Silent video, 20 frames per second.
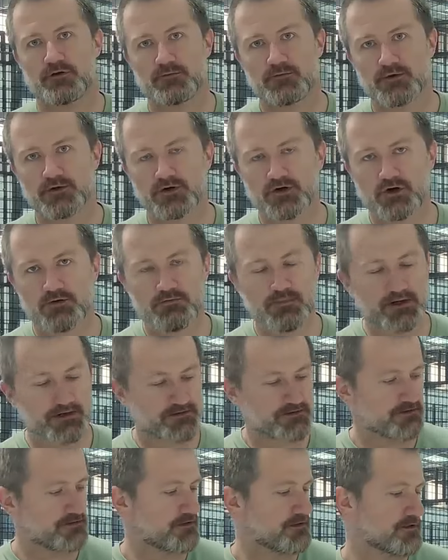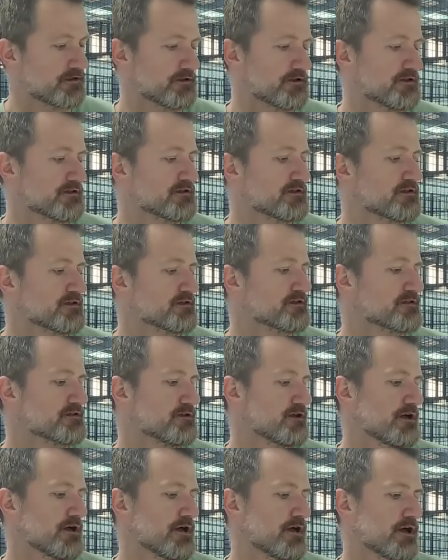from Kombat. This
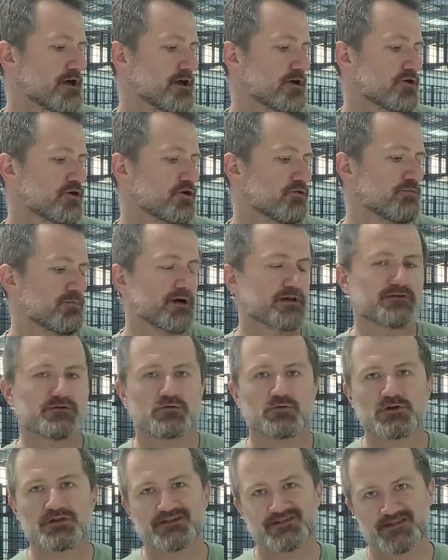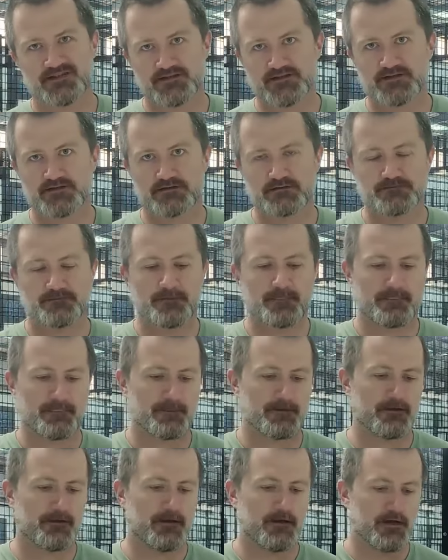is Kombat Ulises.
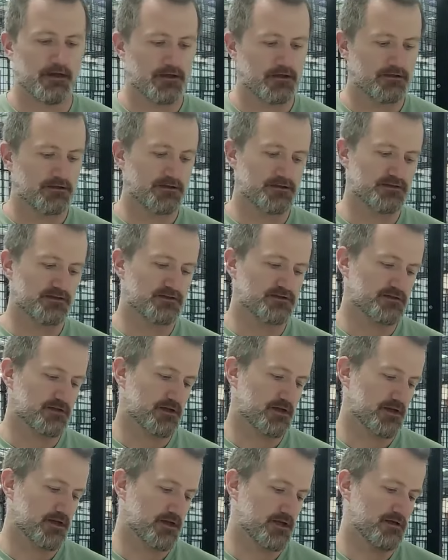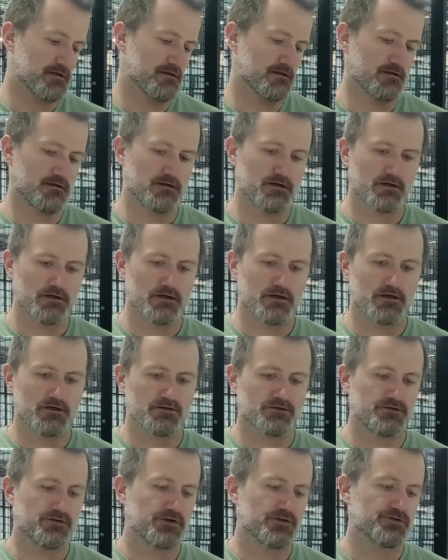This is a
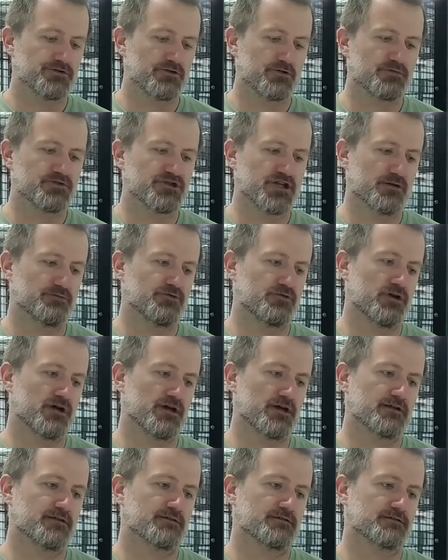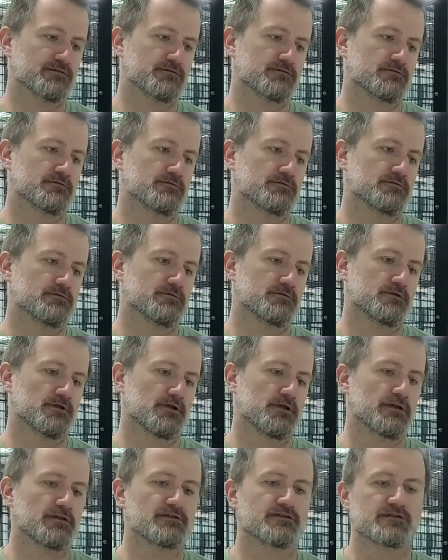teardrop shaped racket.
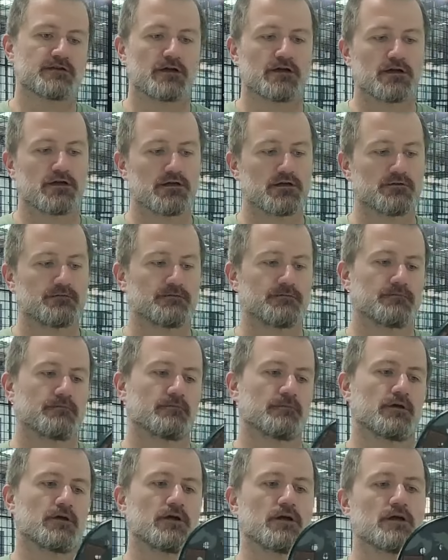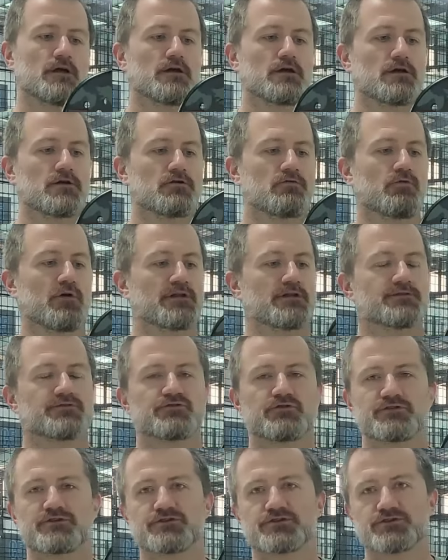It's quite a
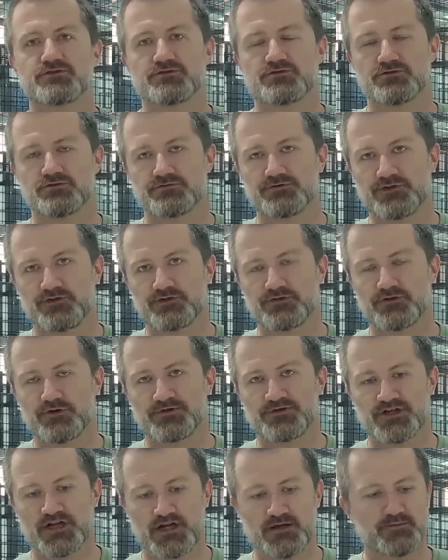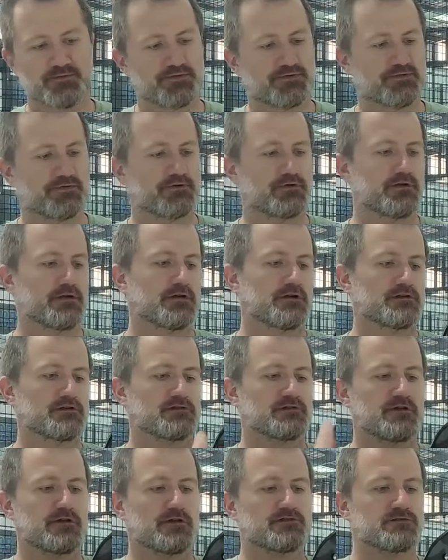traditional teardrop shape.
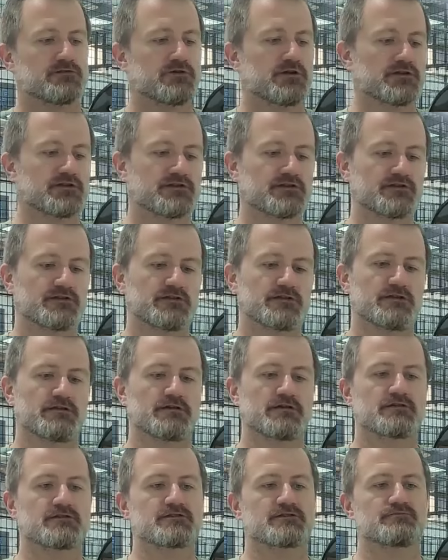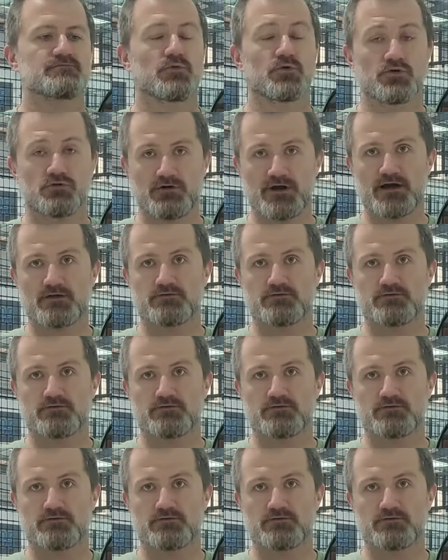As you can see, it's more